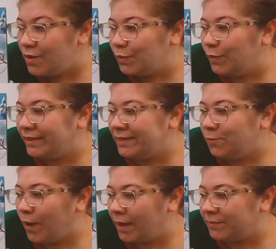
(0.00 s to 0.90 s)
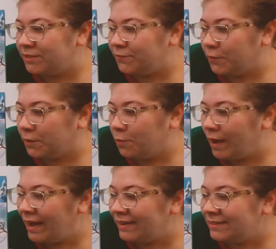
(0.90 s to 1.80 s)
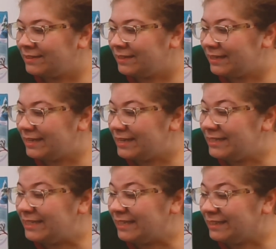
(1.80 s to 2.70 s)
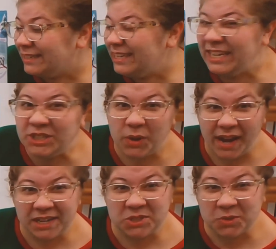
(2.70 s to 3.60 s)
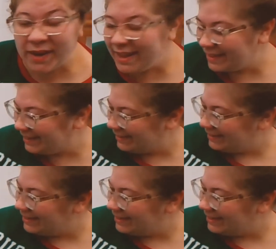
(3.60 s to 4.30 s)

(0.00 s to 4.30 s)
Willie wobbled for a while until he tried a trick.